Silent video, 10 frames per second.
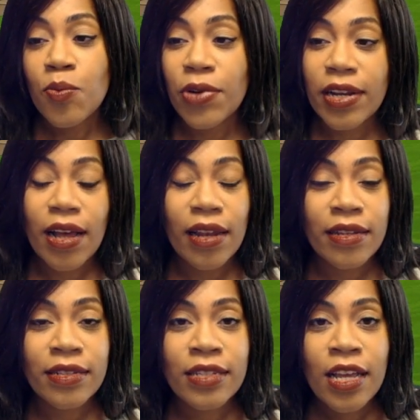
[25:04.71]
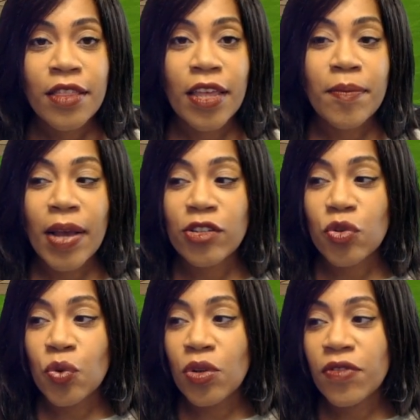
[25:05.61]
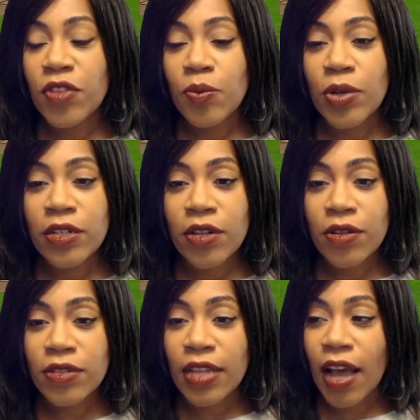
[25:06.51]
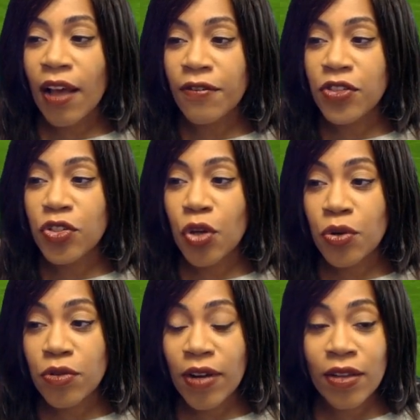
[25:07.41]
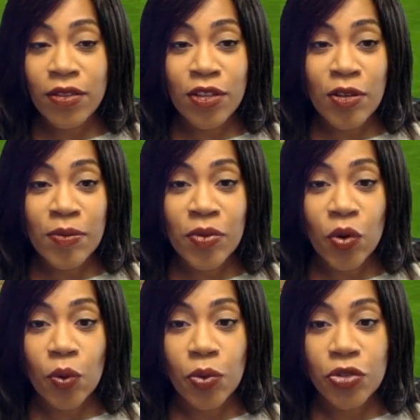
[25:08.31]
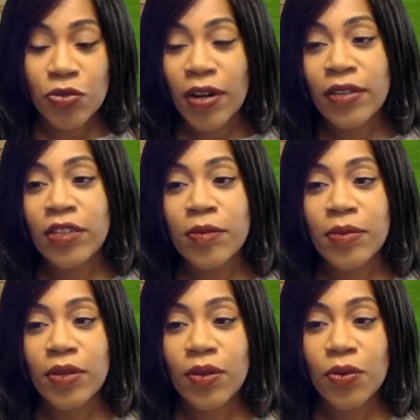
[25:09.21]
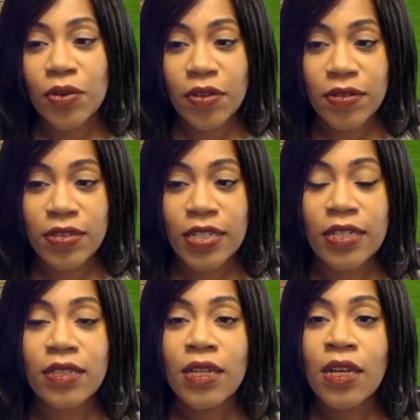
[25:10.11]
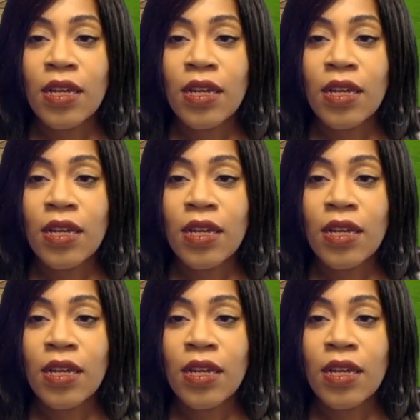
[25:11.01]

brick colours, they match all of the windows that have stone around them or wood around them, all of those things.